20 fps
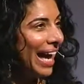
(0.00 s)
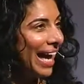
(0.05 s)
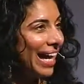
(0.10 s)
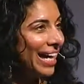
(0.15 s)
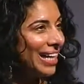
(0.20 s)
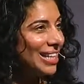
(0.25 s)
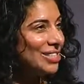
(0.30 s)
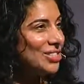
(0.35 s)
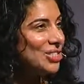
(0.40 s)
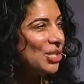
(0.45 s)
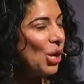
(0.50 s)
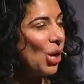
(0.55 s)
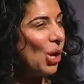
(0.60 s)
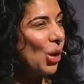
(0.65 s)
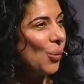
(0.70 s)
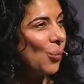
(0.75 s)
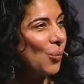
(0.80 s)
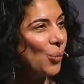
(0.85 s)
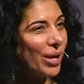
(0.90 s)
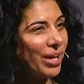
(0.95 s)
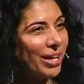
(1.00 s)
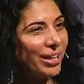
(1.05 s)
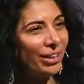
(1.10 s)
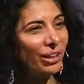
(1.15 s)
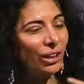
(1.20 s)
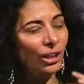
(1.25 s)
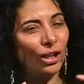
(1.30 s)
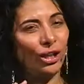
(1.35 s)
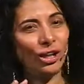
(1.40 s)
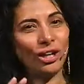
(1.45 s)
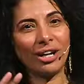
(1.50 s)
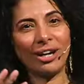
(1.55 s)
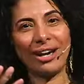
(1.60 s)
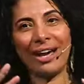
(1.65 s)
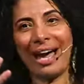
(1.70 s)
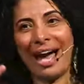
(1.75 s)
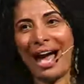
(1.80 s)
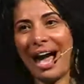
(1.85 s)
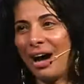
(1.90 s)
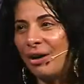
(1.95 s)
And we
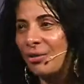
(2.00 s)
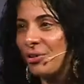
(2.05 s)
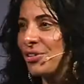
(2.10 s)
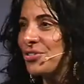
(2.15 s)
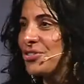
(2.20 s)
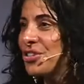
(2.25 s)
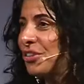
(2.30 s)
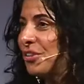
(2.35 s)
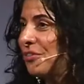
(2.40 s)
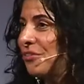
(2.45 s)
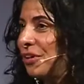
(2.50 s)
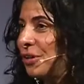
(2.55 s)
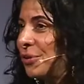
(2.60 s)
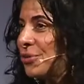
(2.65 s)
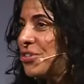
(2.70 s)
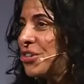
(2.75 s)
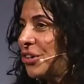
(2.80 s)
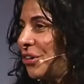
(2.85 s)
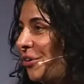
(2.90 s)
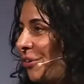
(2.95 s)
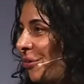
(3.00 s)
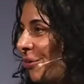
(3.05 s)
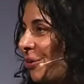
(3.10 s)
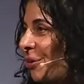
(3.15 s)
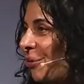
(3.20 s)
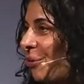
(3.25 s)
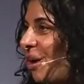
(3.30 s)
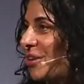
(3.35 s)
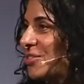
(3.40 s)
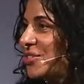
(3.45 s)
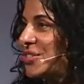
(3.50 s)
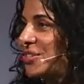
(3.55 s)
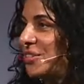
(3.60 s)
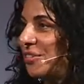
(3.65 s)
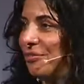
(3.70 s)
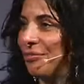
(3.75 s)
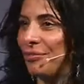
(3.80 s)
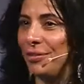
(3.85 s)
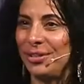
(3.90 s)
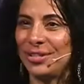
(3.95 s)
look out into the future across
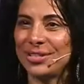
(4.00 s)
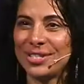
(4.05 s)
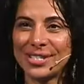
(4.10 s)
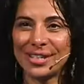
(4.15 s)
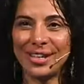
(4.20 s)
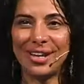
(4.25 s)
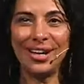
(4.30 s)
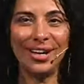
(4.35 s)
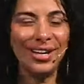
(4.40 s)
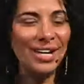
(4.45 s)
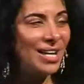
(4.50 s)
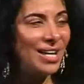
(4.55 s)
different